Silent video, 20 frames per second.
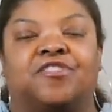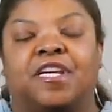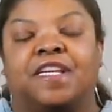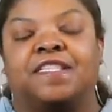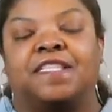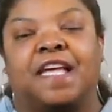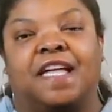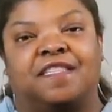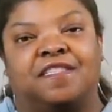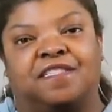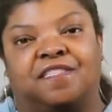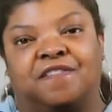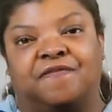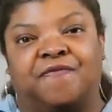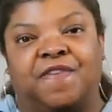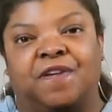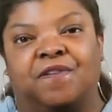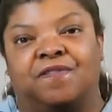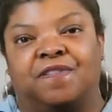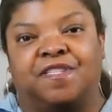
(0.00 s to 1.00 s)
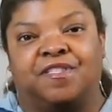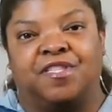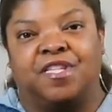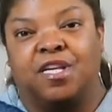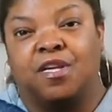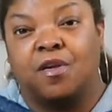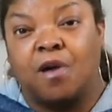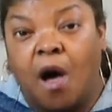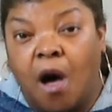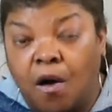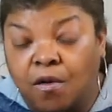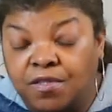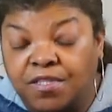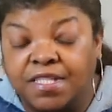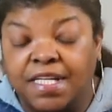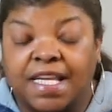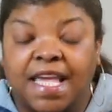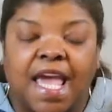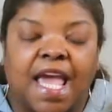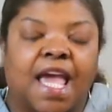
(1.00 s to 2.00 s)
Jess, how does it feel to see
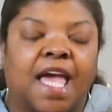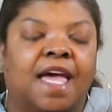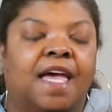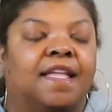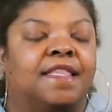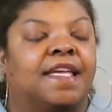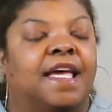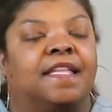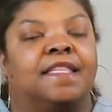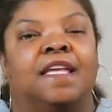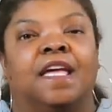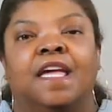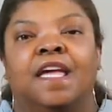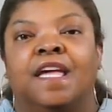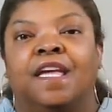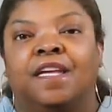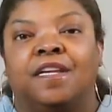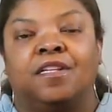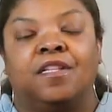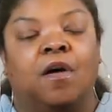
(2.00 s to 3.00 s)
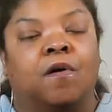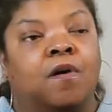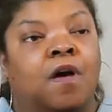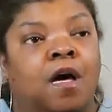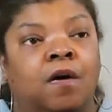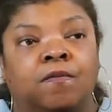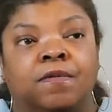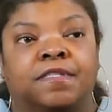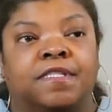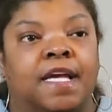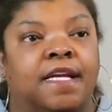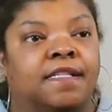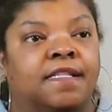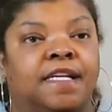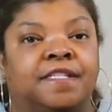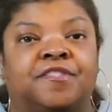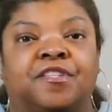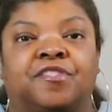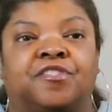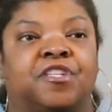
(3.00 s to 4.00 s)
Colt again? And, you know, Colt was like,
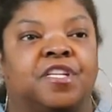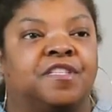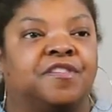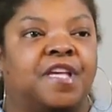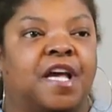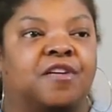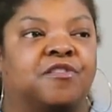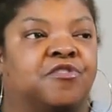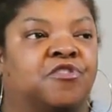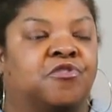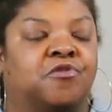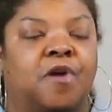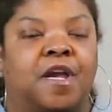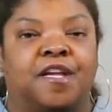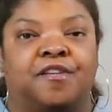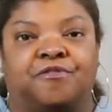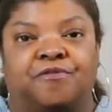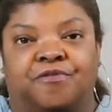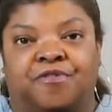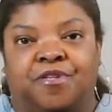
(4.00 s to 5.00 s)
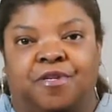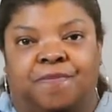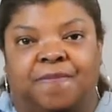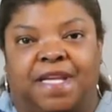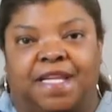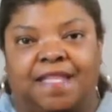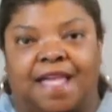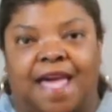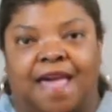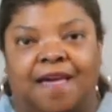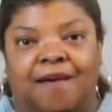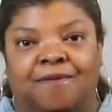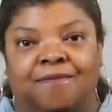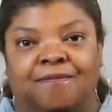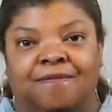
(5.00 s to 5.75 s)
listen, she's like a stranger to me now.